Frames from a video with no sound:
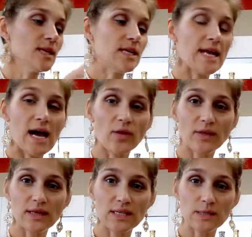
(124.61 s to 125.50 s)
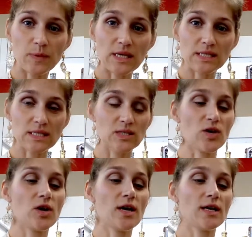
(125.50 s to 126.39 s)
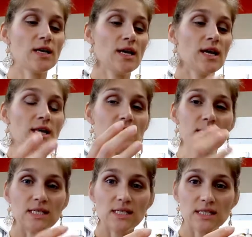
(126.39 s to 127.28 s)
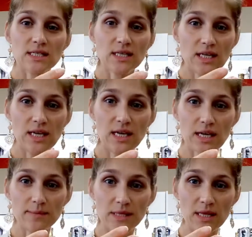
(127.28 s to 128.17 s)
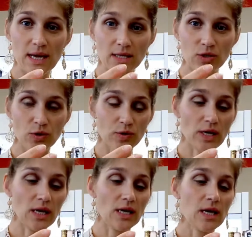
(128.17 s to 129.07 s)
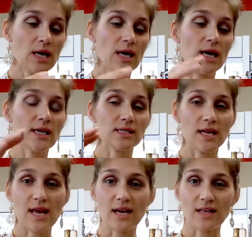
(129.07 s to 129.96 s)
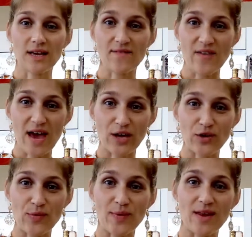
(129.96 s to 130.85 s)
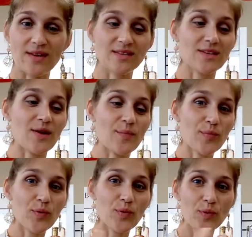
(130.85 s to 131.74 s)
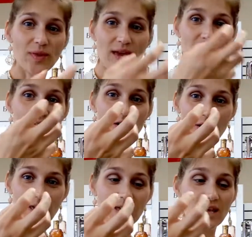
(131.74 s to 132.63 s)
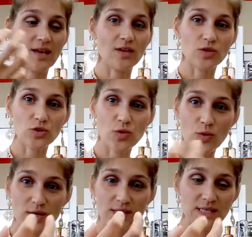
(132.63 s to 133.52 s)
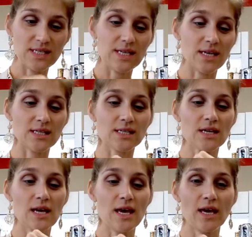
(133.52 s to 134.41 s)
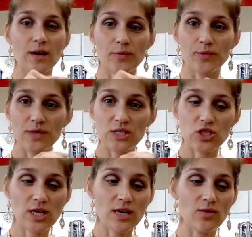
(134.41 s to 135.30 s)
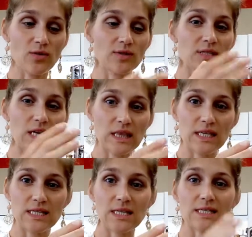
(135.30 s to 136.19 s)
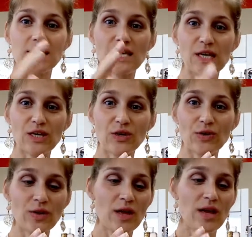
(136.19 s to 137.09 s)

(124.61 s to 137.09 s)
Now that this piece is on, the disc is going to heat up to that degree, and it's going to act like a vacuum, and it's going to pull the air in towards the disc and come through these channels, hit the disc, and kill